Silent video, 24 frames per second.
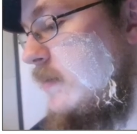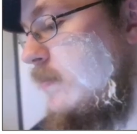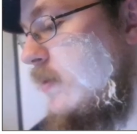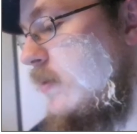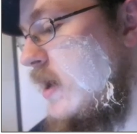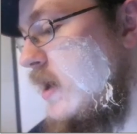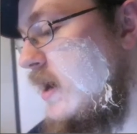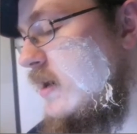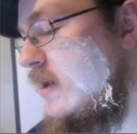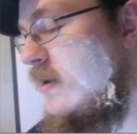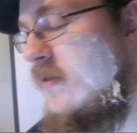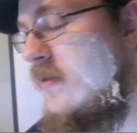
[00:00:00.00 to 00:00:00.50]

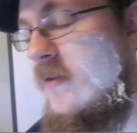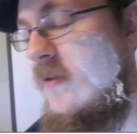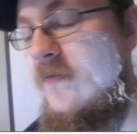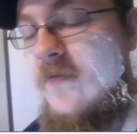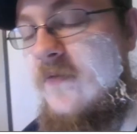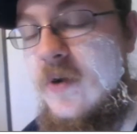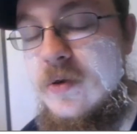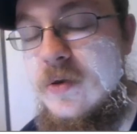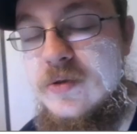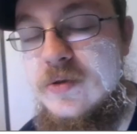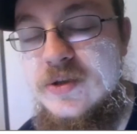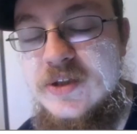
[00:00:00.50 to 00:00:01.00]
played in the
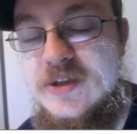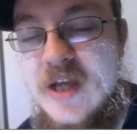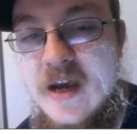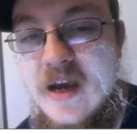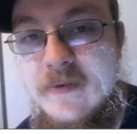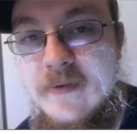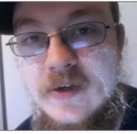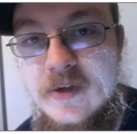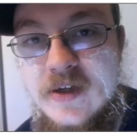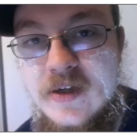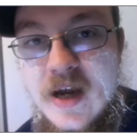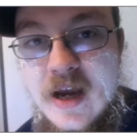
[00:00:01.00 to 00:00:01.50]
first
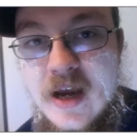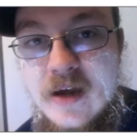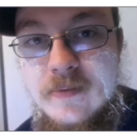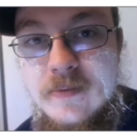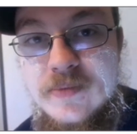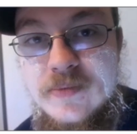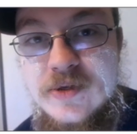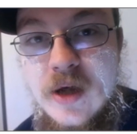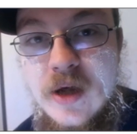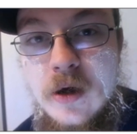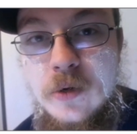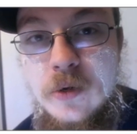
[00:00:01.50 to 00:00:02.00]
7
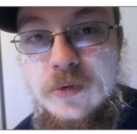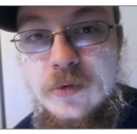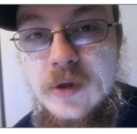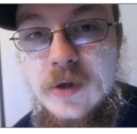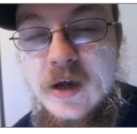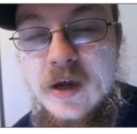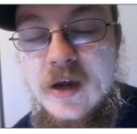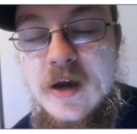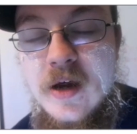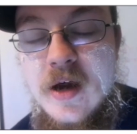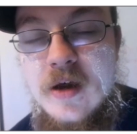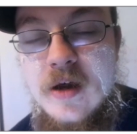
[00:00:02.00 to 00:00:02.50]
games
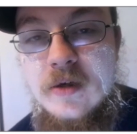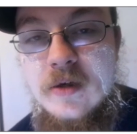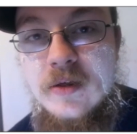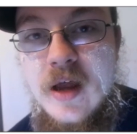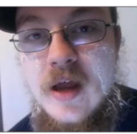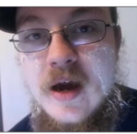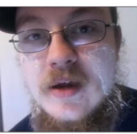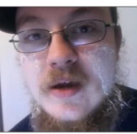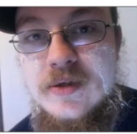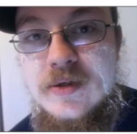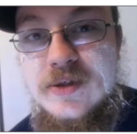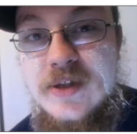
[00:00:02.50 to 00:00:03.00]
only
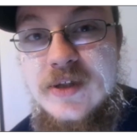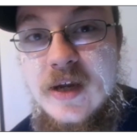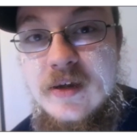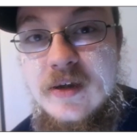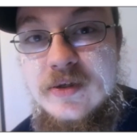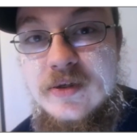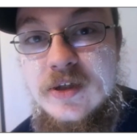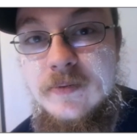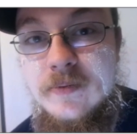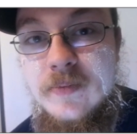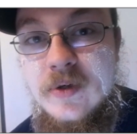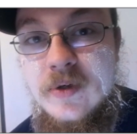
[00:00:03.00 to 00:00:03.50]
last
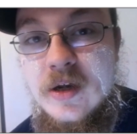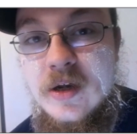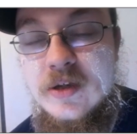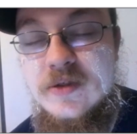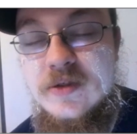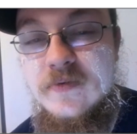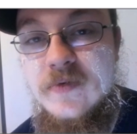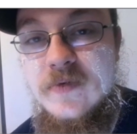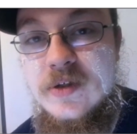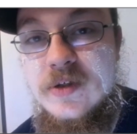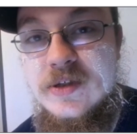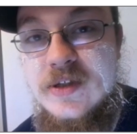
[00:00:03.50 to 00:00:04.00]
season because
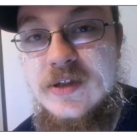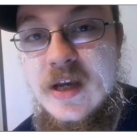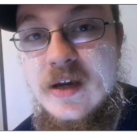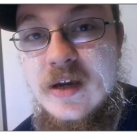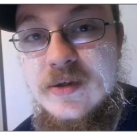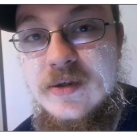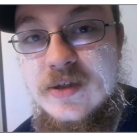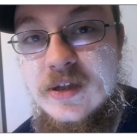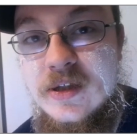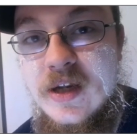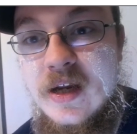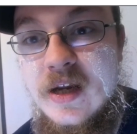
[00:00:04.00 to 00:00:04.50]
of a
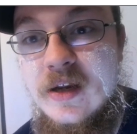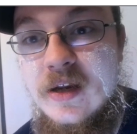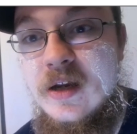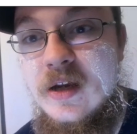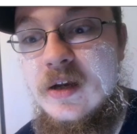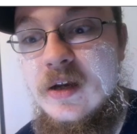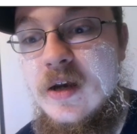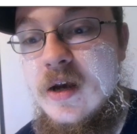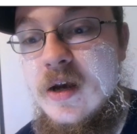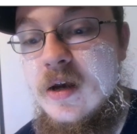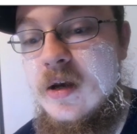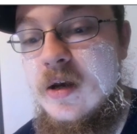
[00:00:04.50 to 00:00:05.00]

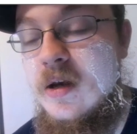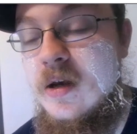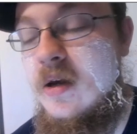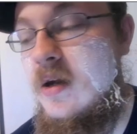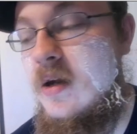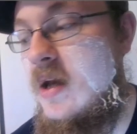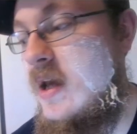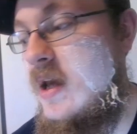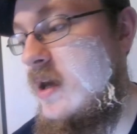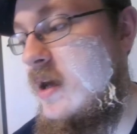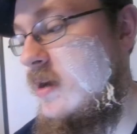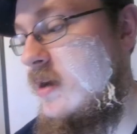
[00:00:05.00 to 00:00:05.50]
season-ending
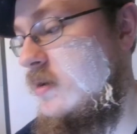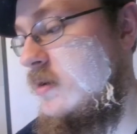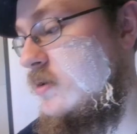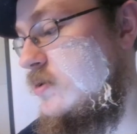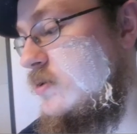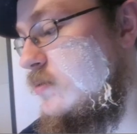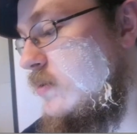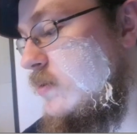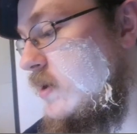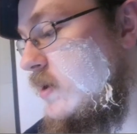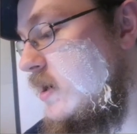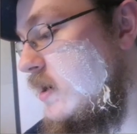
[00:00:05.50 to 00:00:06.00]

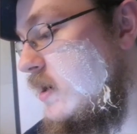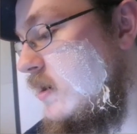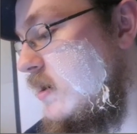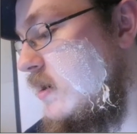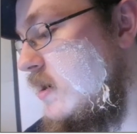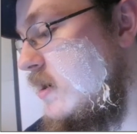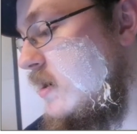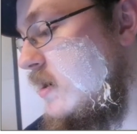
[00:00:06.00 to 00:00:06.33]
injury.